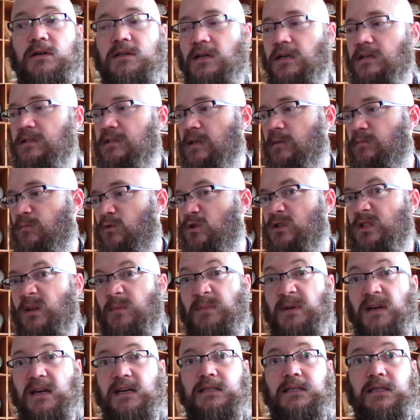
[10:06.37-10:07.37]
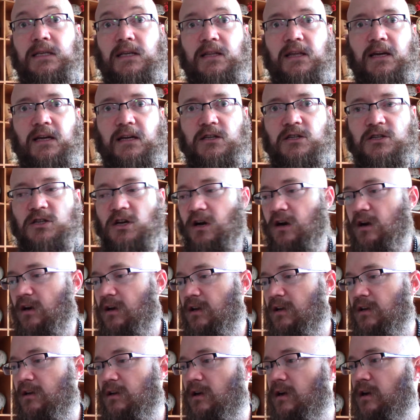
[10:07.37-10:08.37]
tasty. It brews up nice and thick and
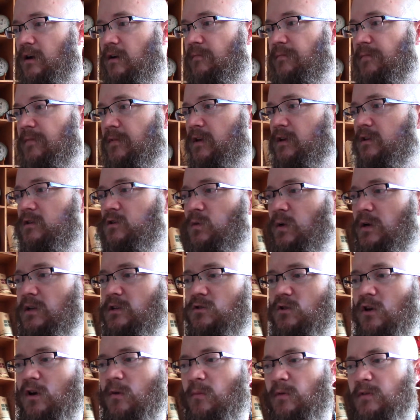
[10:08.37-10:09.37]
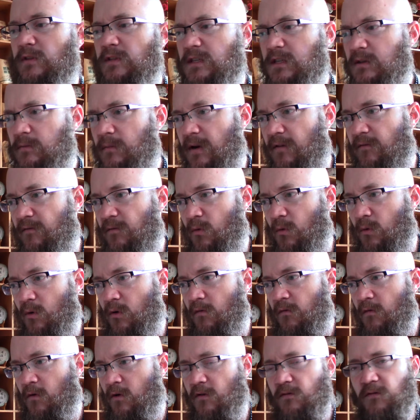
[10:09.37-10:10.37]
dark, and it's quite enjoyable. And this is about 4
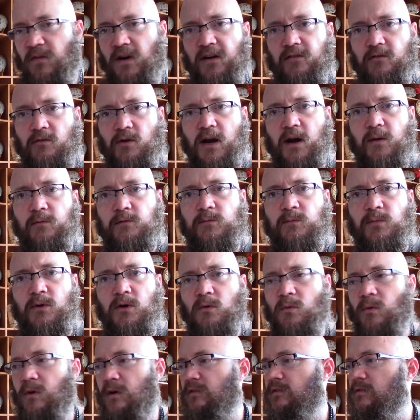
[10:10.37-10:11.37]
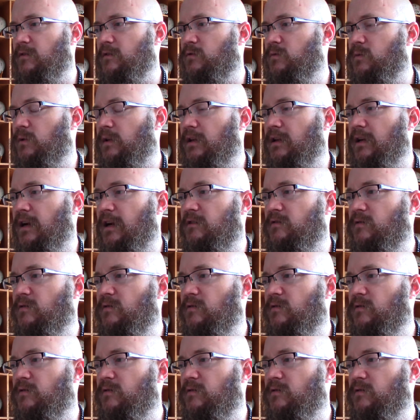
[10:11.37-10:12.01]
to 5 grams per one, so it's really nice